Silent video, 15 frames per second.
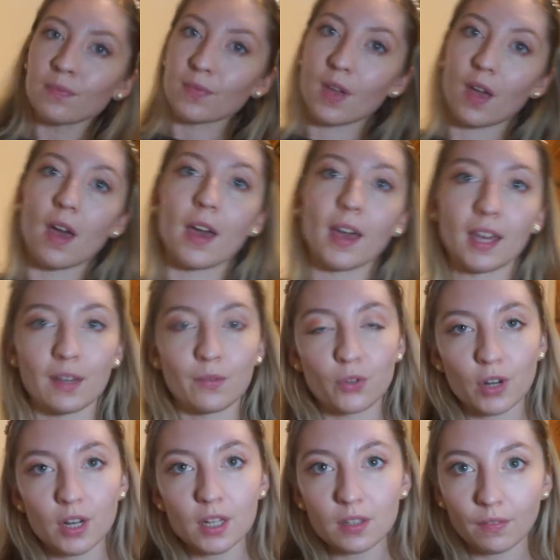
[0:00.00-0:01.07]
Okay, I've
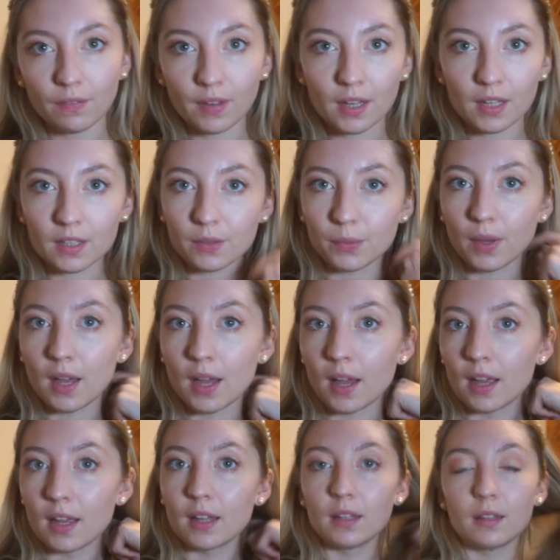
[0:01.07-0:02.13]
tried to fix where
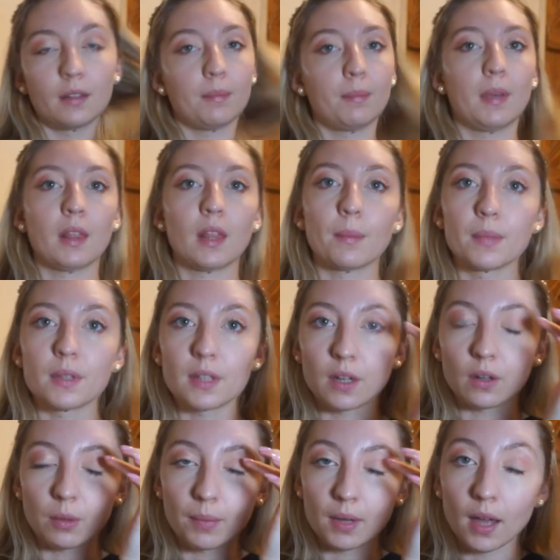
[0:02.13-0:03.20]
I made that mistake on
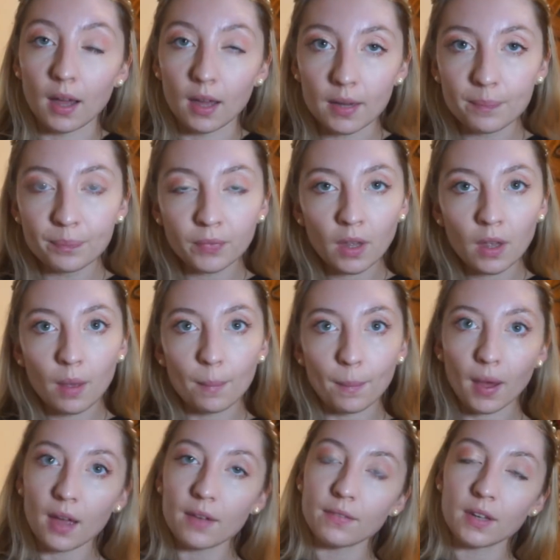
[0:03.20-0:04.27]
my eye, but I
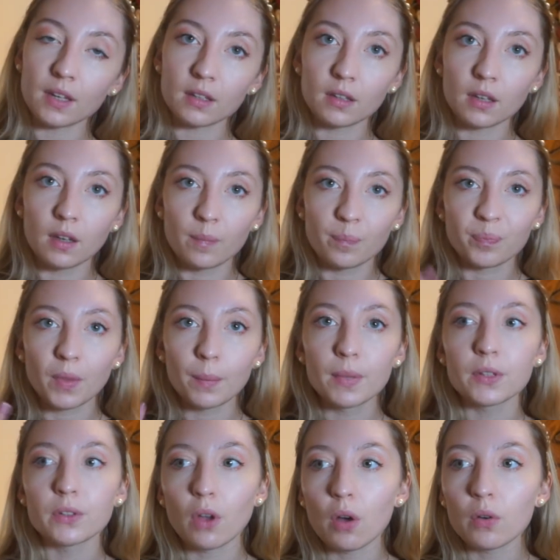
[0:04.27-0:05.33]
think the
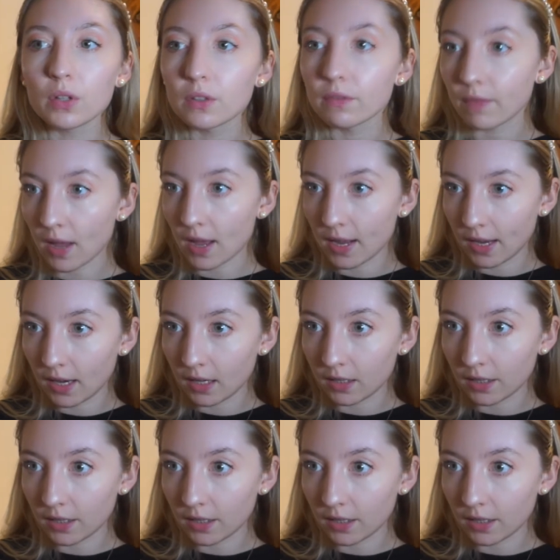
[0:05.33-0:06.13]
mascara is fine.